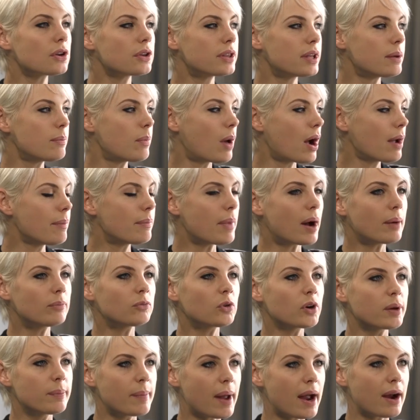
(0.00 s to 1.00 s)
So then my
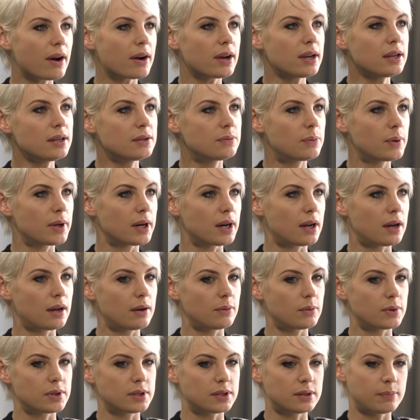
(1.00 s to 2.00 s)
mum remarried when
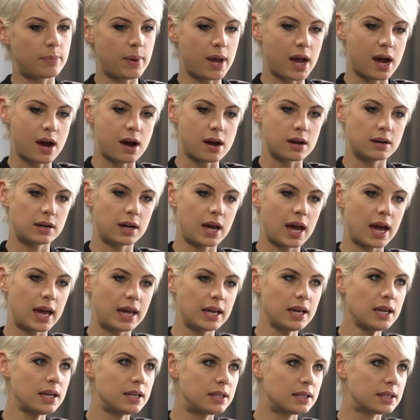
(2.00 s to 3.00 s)
I was about
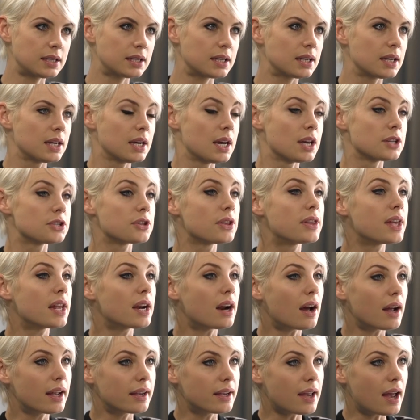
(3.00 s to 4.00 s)
8. So then
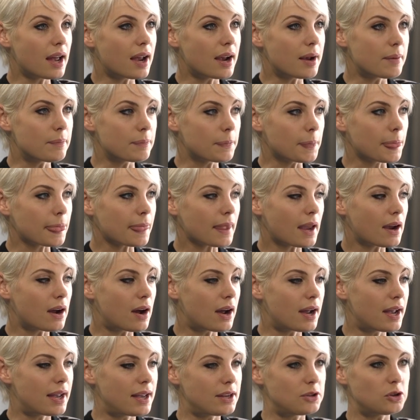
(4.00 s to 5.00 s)

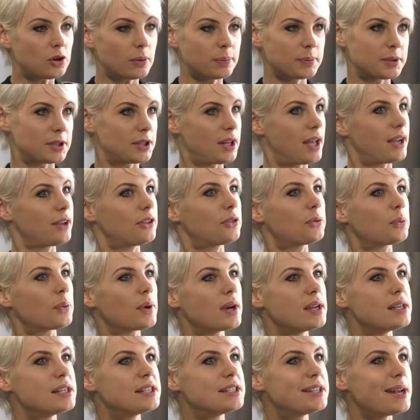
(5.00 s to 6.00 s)
I adopted like
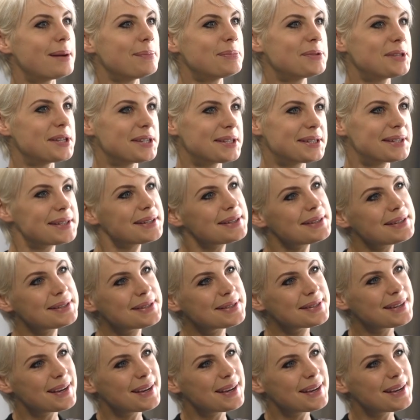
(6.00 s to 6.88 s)
3 stepsisters.